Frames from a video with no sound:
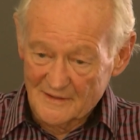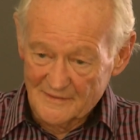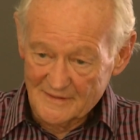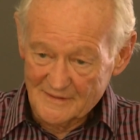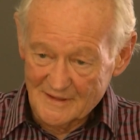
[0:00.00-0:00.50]

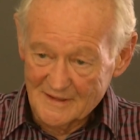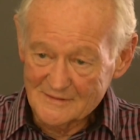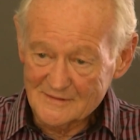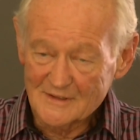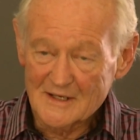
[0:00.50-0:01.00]
that the
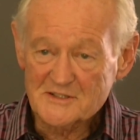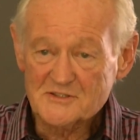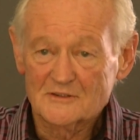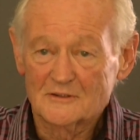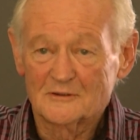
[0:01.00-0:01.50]

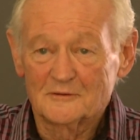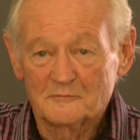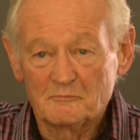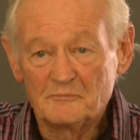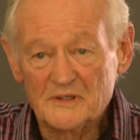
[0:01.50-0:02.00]
international
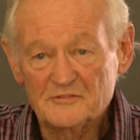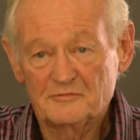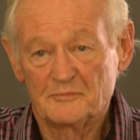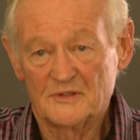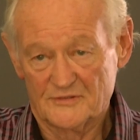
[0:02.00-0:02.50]
beef
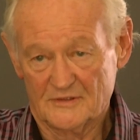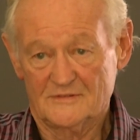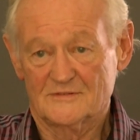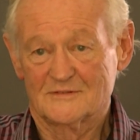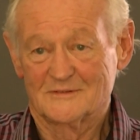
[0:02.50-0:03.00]

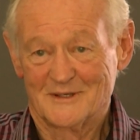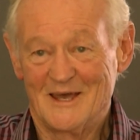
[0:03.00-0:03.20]
business